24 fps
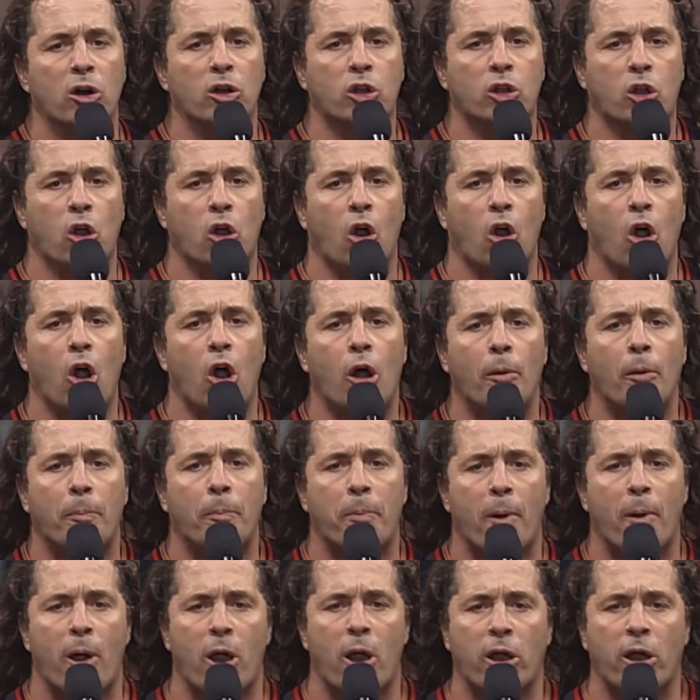as his brother
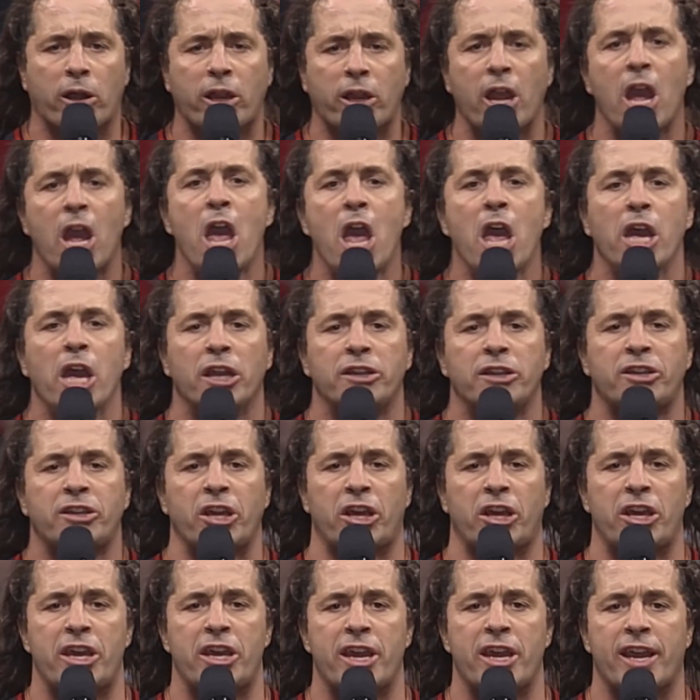Brett didn't
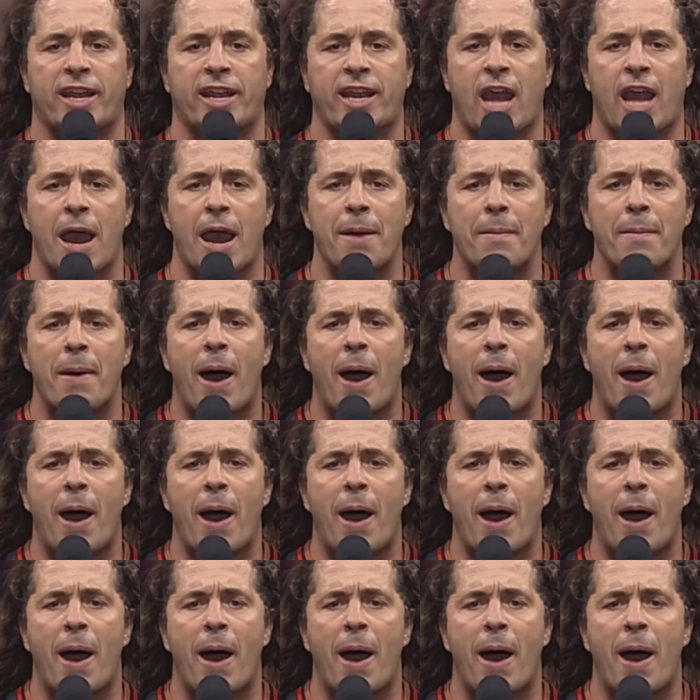return to the wrestling